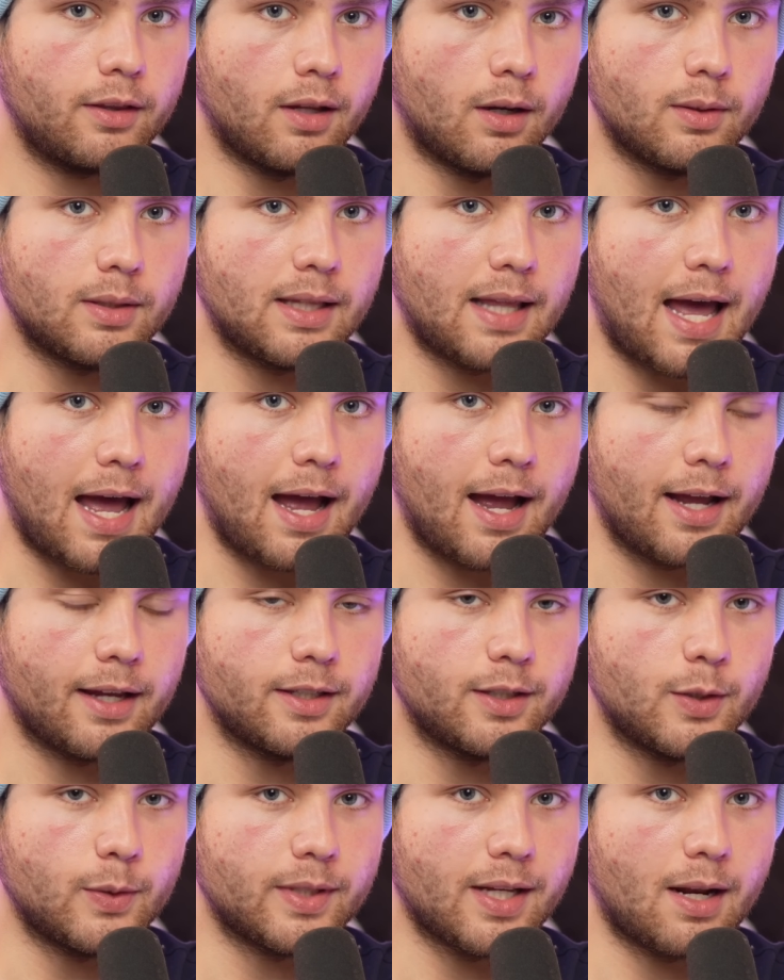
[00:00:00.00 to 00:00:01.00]
those
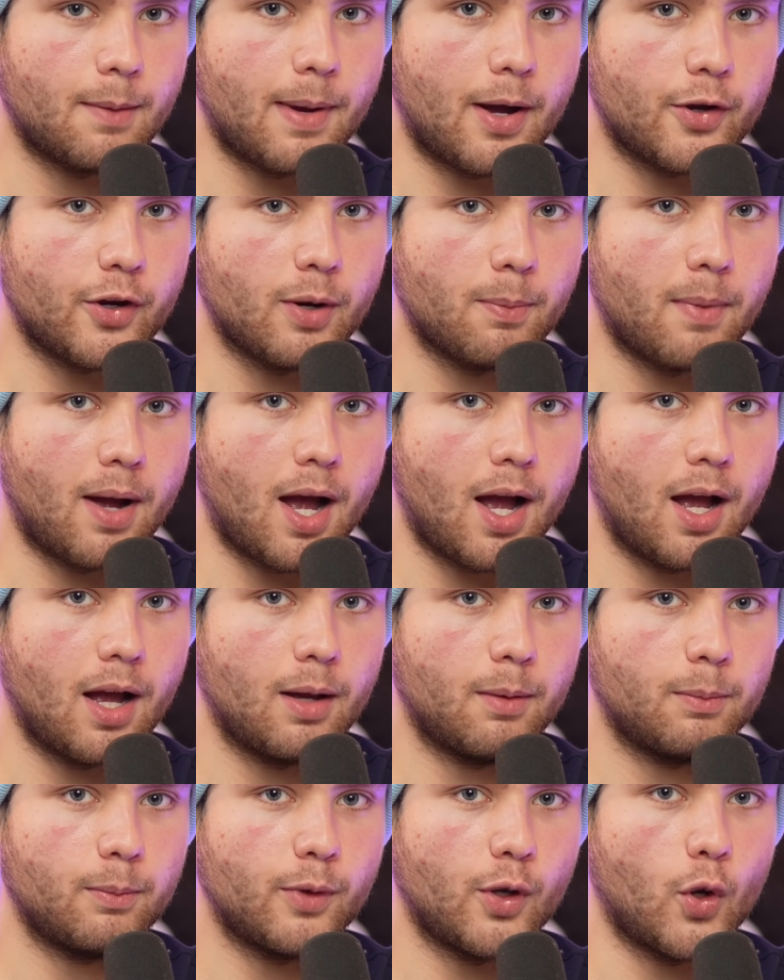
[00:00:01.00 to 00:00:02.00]
lies you said about your mom,
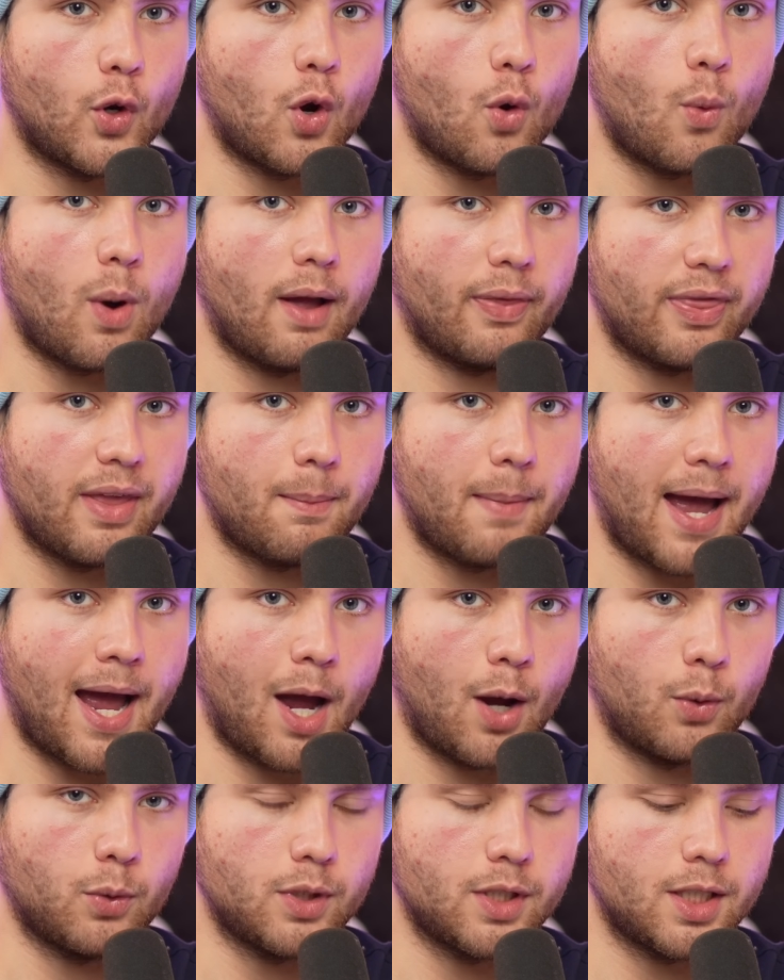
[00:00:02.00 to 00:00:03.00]
you don't want them
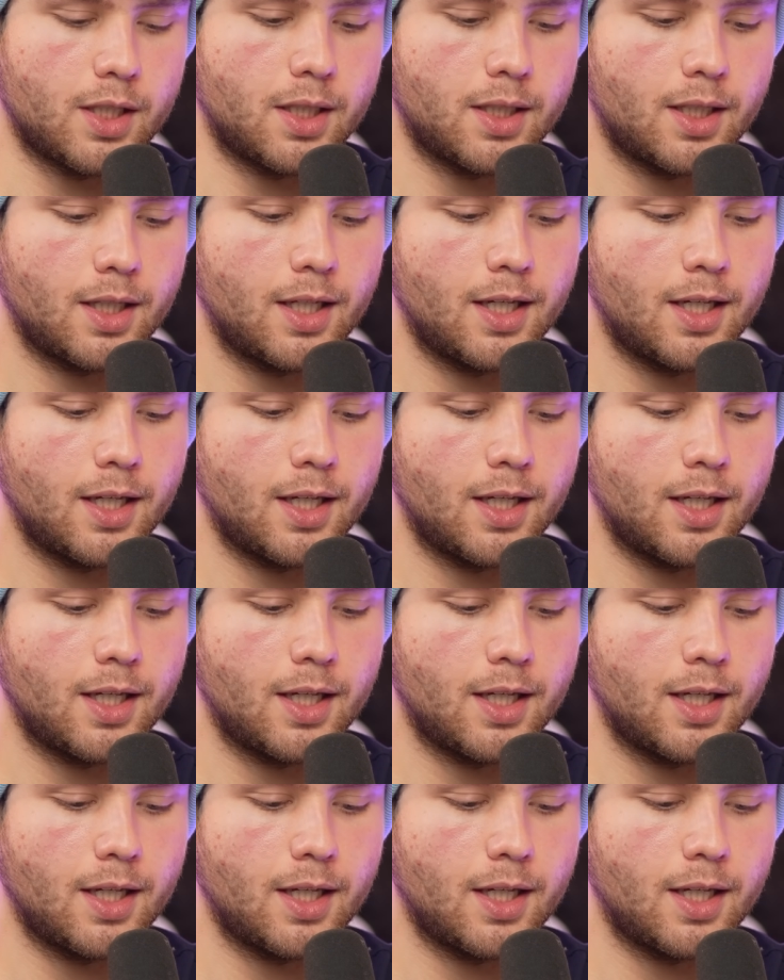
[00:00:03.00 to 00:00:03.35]
out.